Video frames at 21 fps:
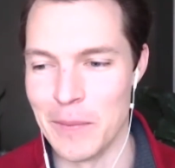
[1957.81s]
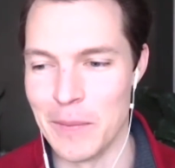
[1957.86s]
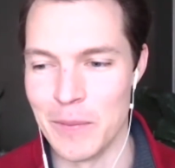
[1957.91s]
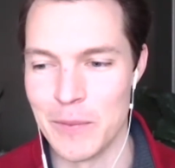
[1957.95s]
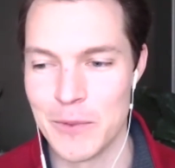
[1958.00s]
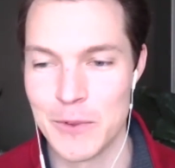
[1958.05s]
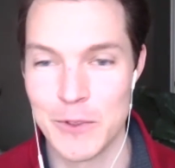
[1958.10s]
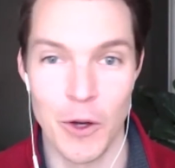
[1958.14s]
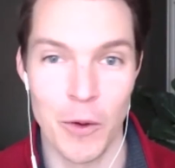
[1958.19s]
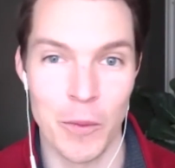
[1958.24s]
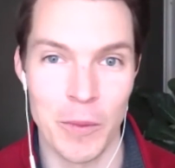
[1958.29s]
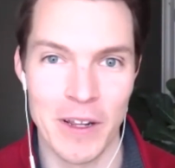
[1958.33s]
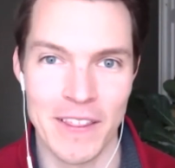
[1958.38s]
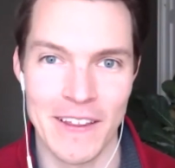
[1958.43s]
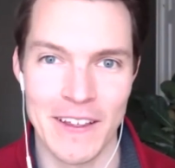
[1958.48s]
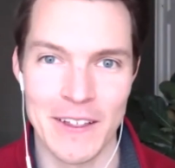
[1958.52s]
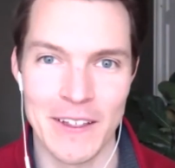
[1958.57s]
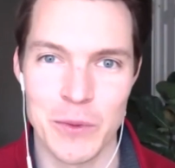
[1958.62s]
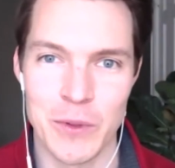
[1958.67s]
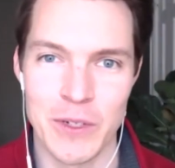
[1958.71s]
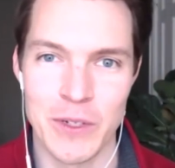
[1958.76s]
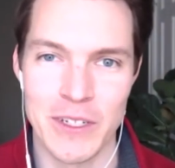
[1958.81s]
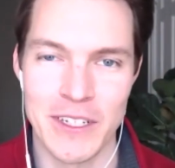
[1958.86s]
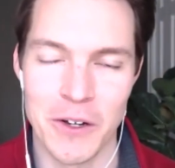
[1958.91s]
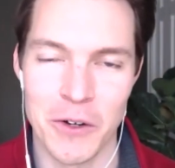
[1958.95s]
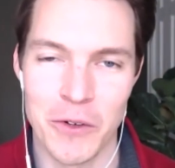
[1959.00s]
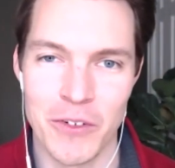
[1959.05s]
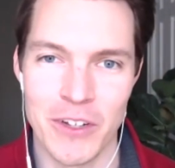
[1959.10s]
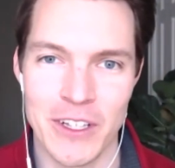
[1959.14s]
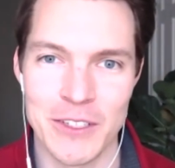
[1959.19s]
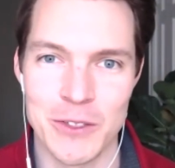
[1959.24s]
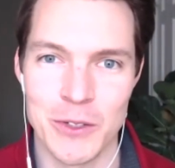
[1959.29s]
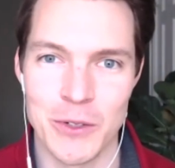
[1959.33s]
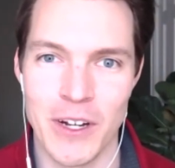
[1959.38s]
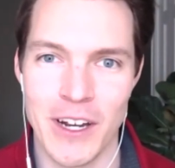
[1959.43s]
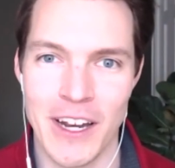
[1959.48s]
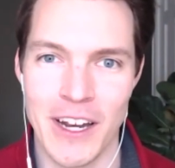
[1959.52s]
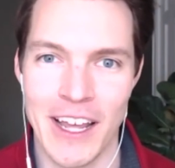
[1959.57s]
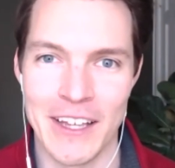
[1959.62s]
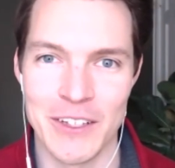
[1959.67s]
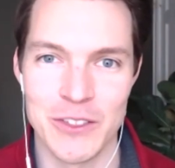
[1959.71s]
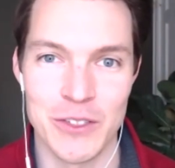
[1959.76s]
So many things we dove into
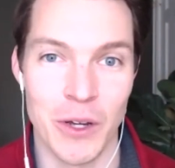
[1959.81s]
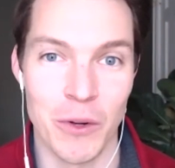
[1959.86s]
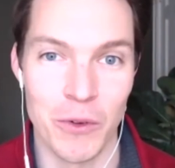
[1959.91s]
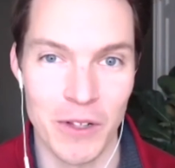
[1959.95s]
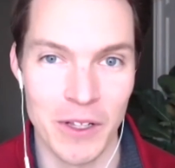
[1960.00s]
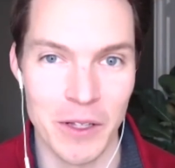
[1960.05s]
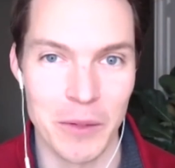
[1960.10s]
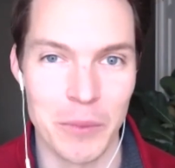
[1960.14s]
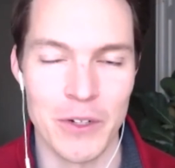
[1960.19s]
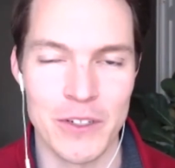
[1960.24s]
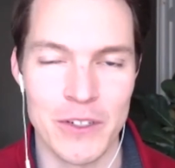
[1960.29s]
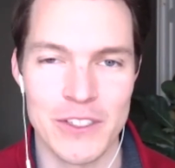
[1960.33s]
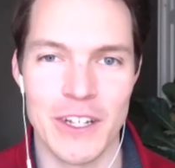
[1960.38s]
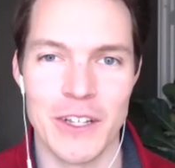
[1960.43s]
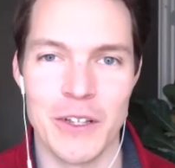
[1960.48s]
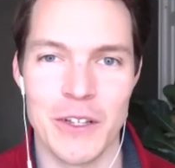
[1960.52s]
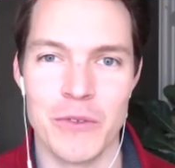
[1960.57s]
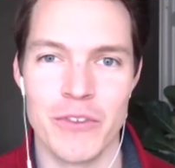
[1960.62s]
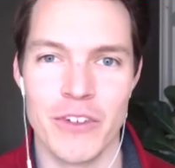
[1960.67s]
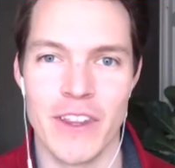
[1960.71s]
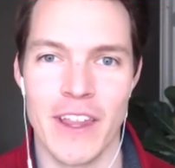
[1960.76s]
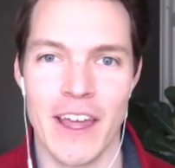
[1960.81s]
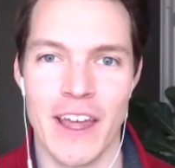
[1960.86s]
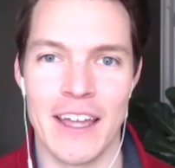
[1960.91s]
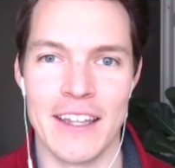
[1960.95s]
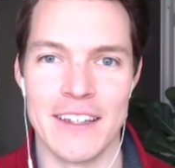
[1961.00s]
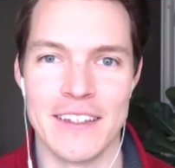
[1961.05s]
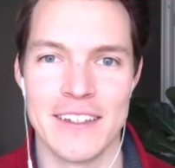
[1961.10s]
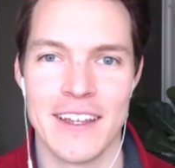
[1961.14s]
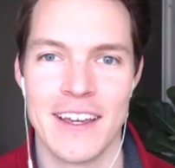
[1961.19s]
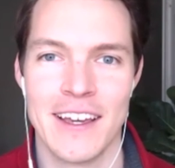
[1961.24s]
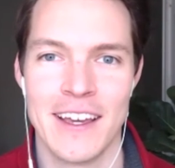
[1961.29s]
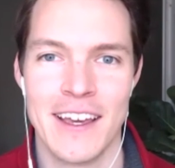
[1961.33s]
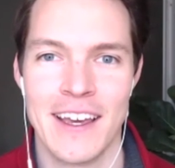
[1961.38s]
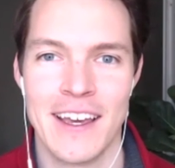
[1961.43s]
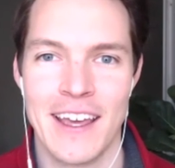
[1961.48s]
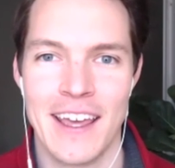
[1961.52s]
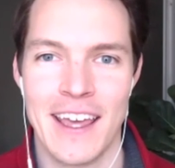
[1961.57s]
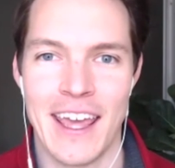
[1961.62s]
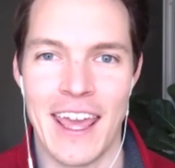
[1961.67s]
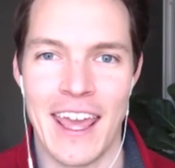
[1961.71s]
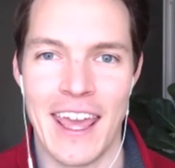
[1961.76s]
today. So I really appreciate you for that.
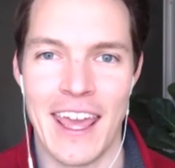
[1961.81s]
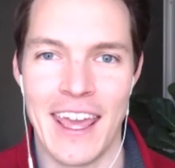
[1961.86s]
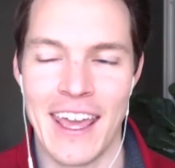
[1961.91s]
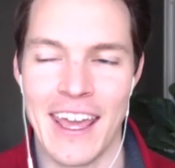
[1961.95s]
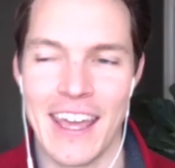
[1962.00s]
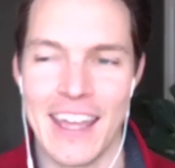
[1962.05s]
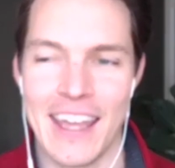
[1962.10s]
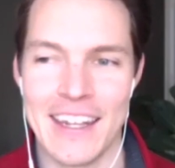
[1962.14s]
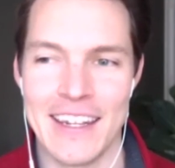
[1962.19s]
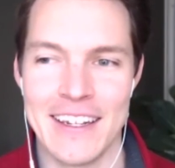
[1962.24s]
And